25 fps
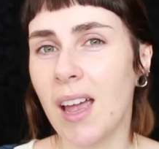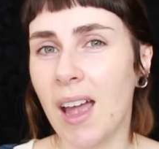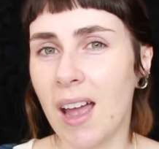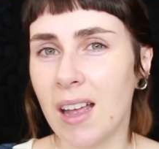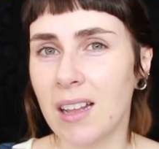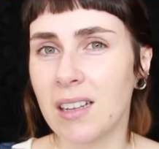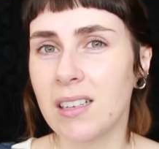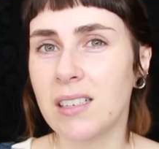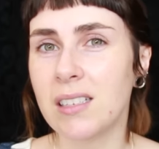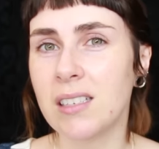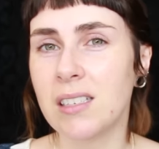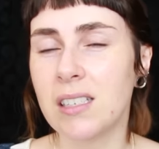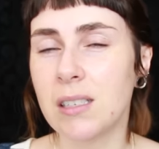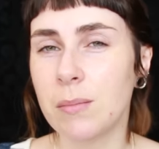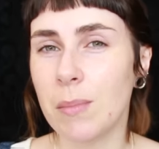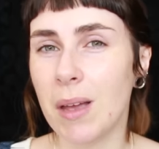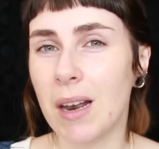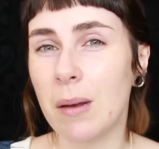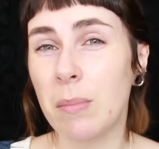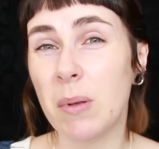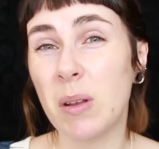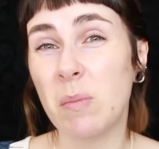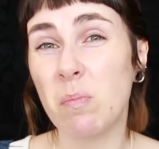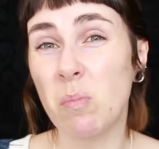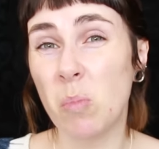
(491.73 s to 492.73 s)
can
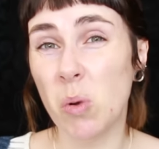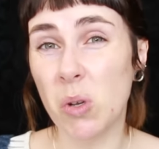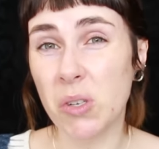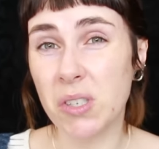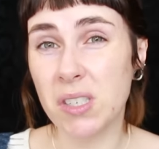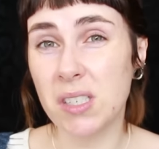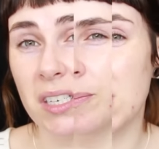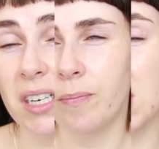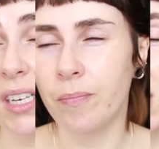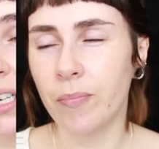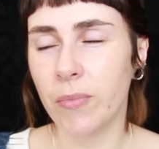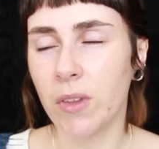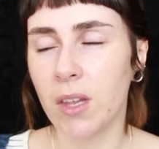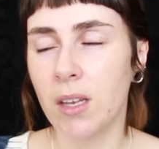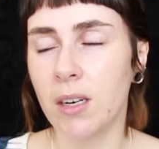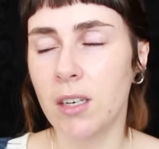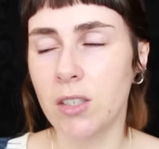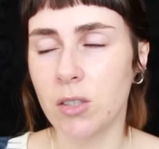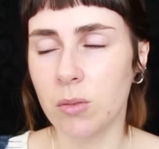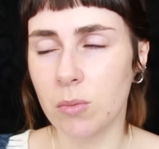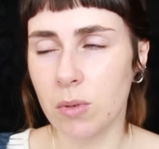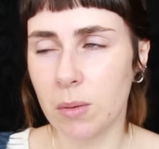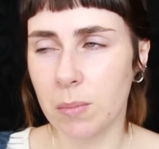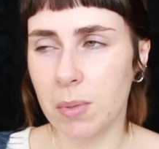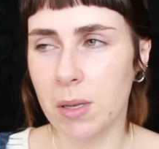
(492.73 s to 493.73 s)
smell a bit musty, and
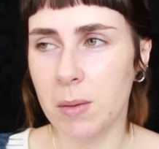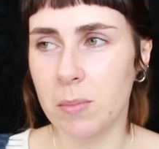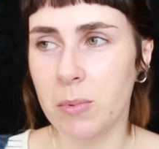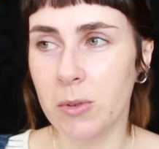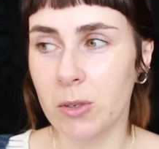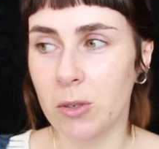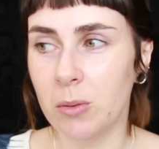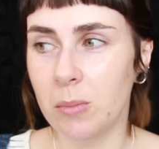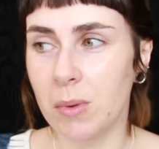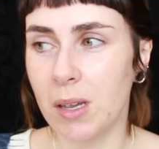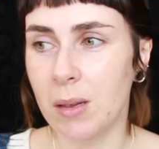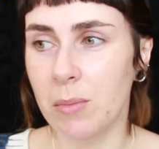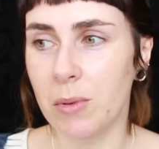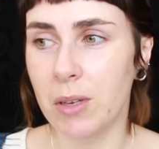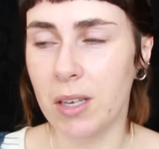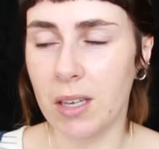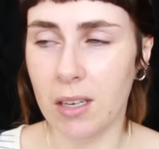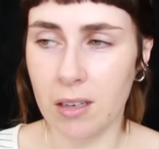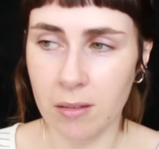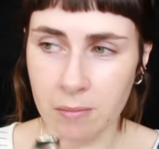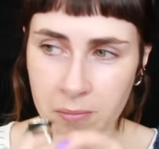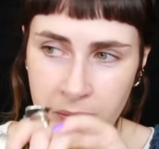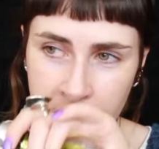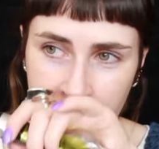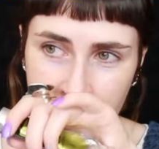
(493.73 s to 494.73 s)
I don't want people who
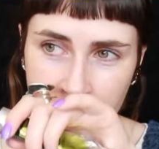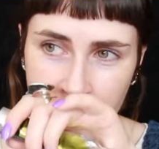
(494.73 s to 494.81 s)
maybe